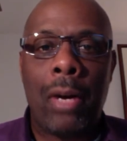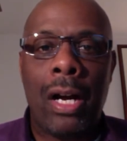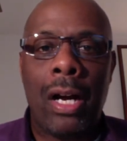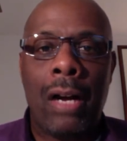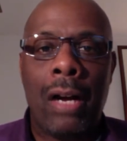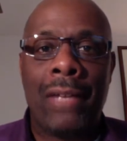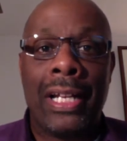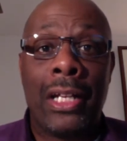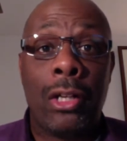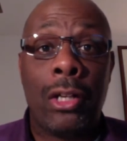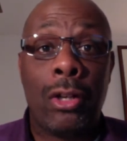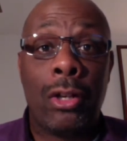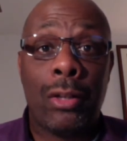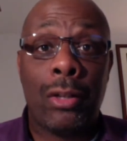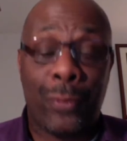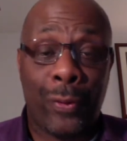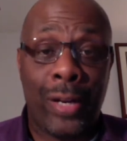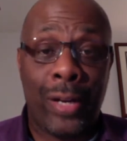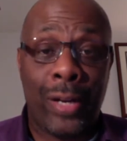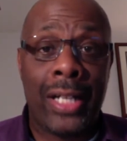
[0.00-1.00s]
of a good
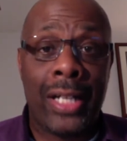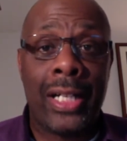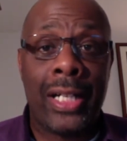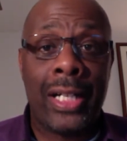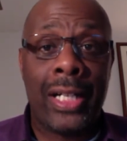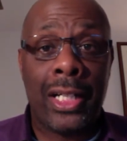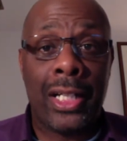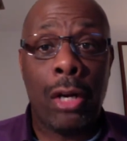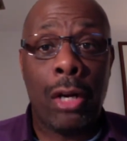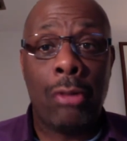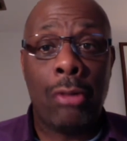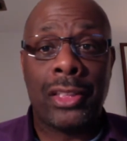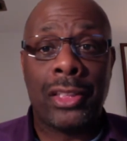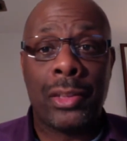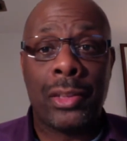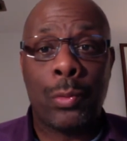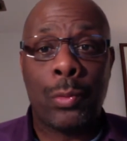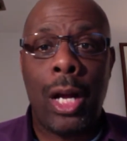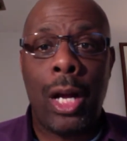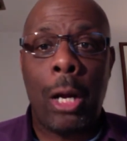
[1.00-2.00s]
friend and coach
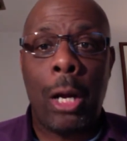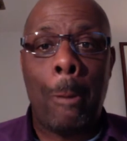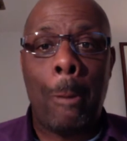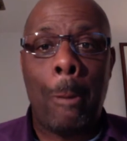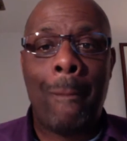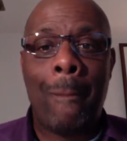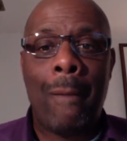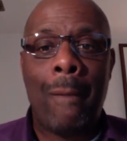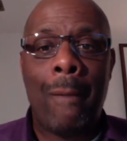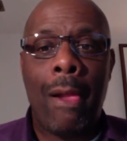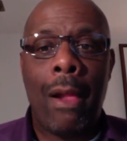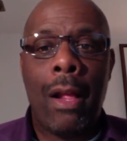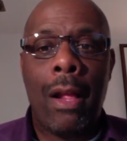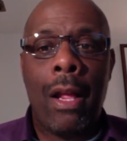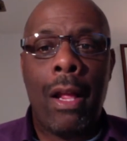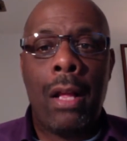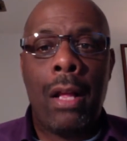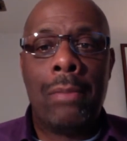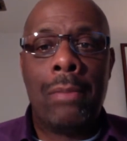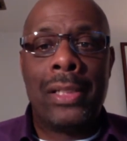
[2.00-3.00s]
as well,
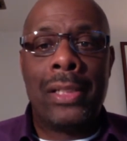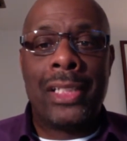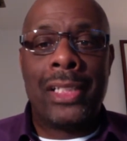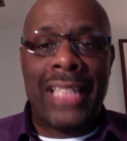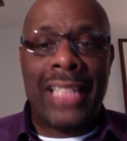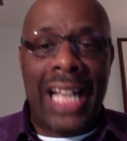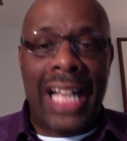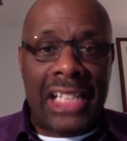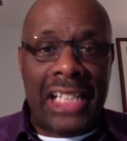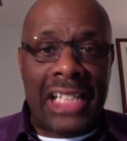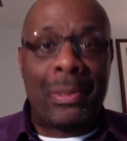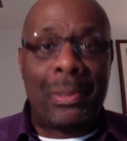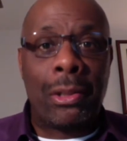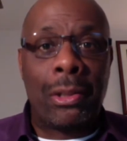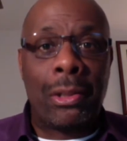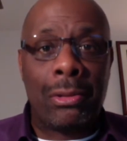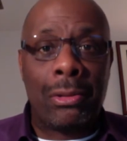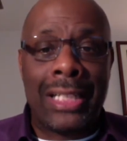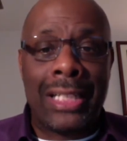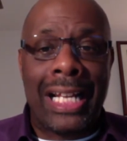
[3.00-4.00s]
Miss Jasmine
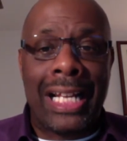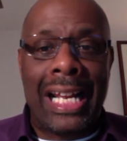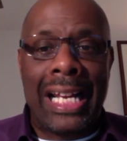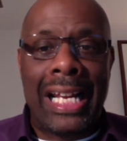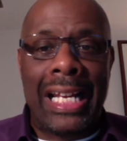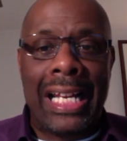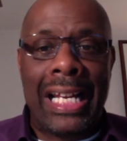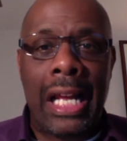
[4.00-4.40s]
O'Day.